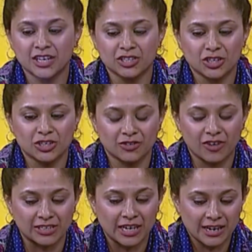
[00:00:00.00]
it's such a good
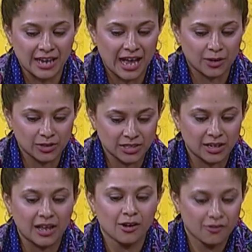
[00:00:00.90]
device. Now, how do I turn the
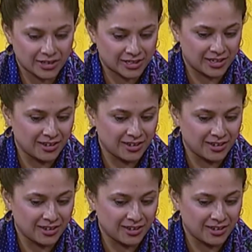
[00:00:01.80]
light off? I turn it off.